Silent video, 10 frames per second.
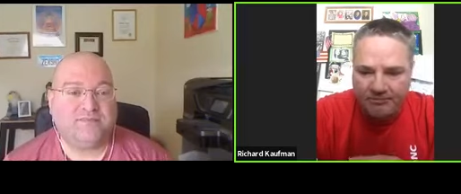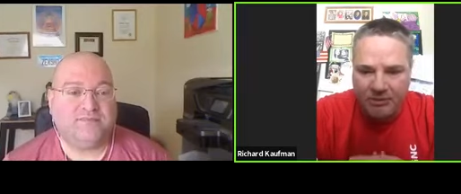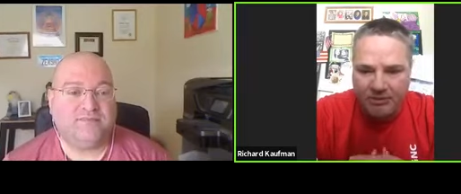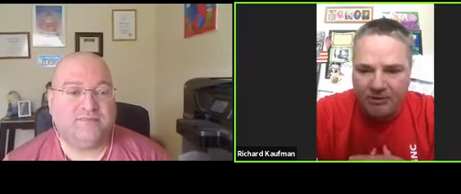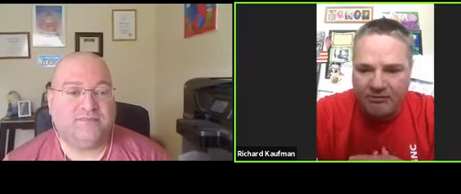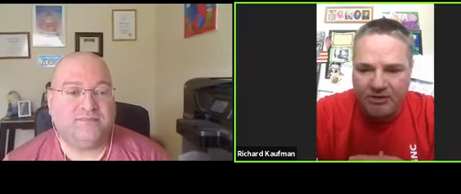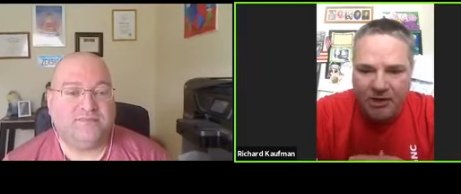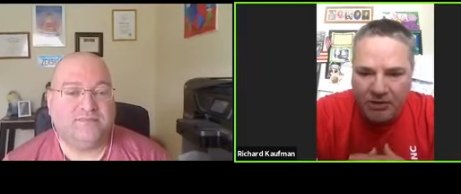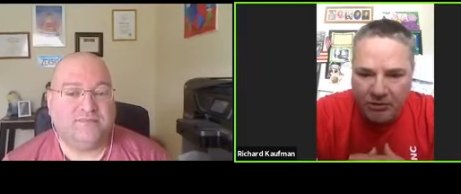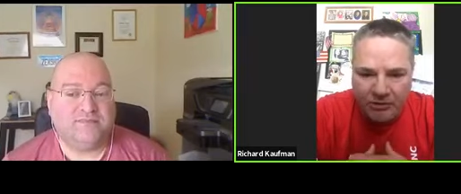Speaker 1: know, even
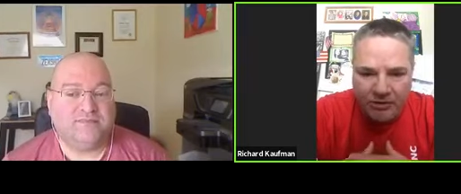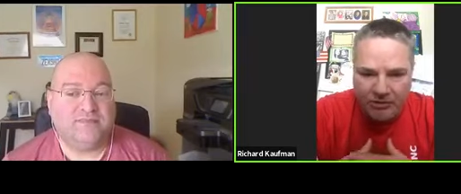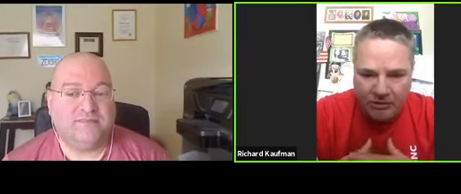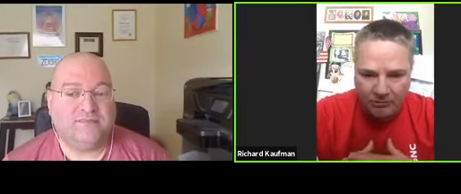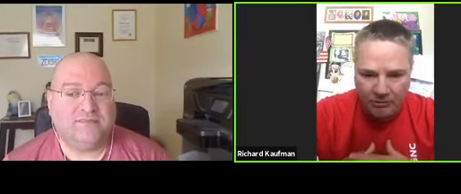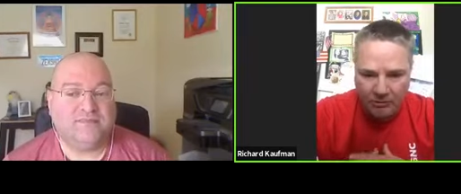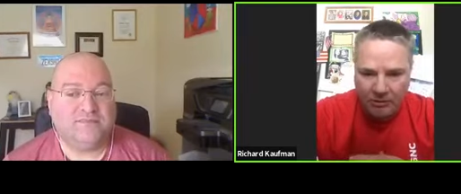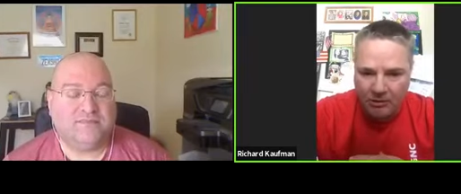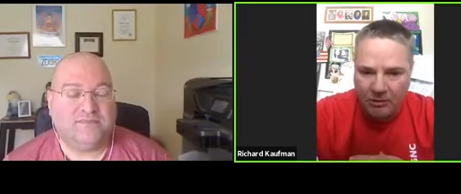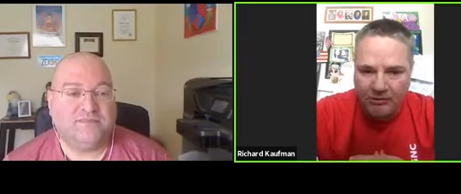sexual addiction.
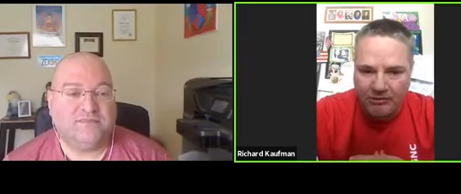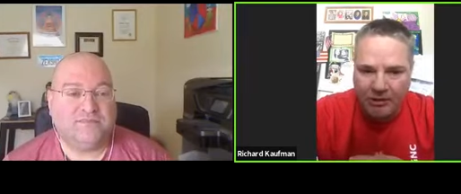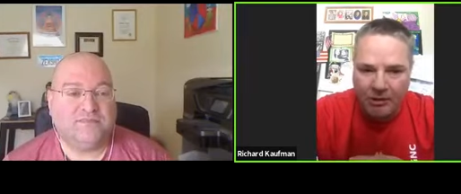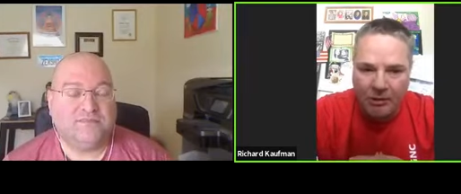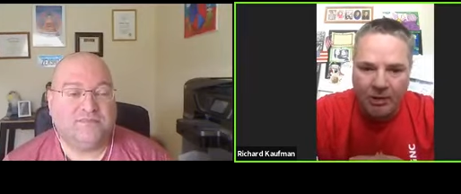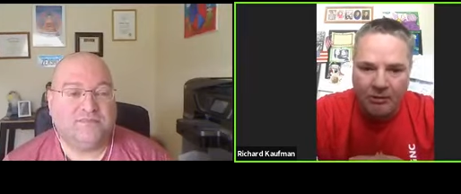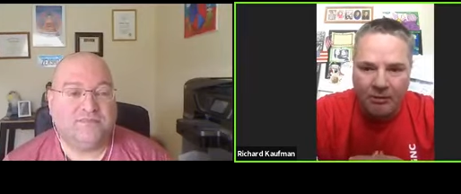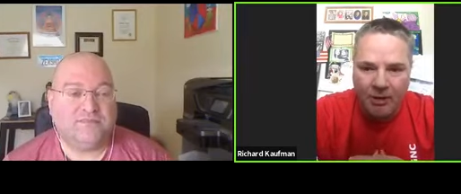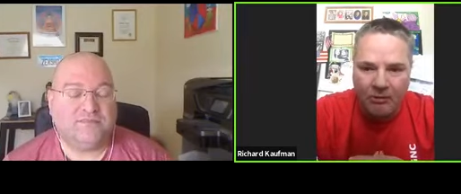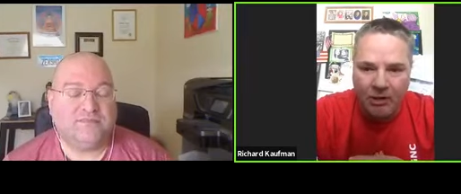You know, it's like, okay, my,
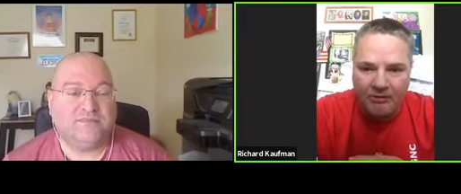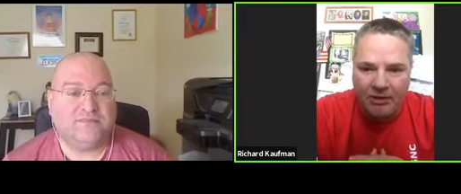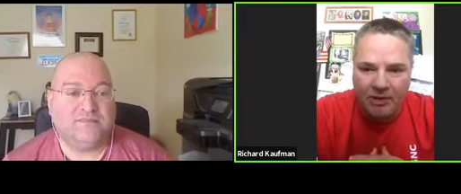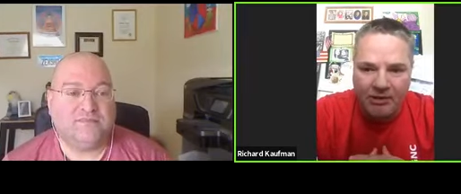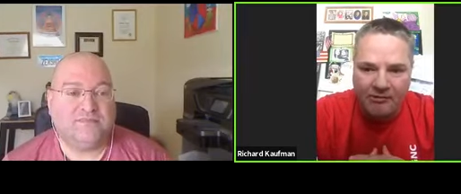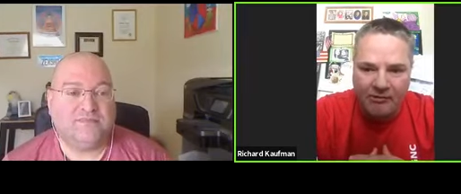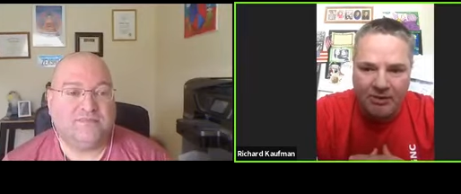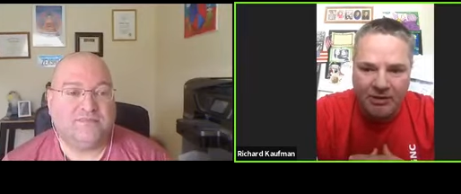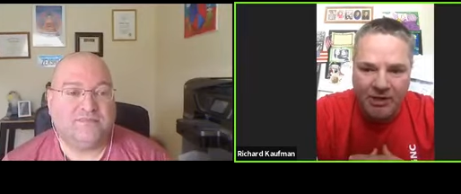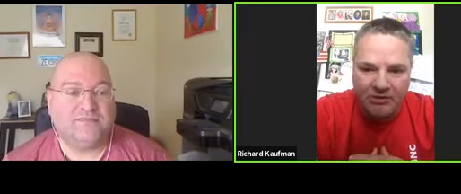my wife's not giving me
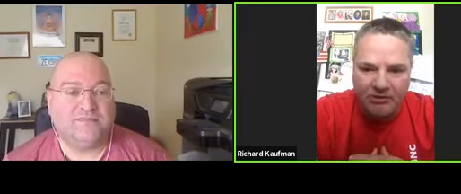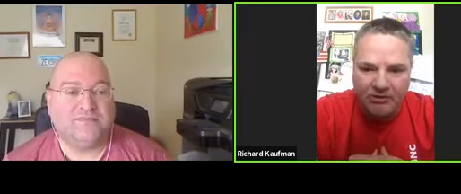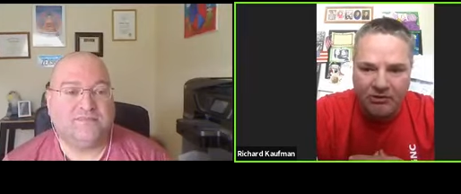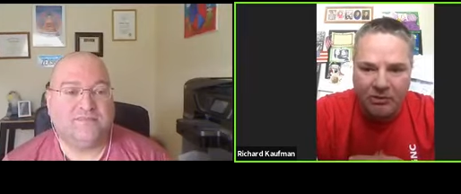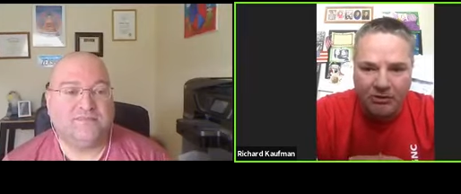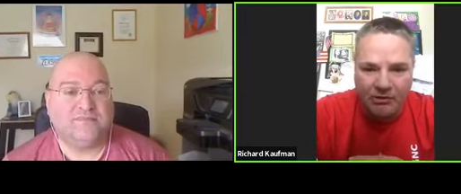attention, so somebody else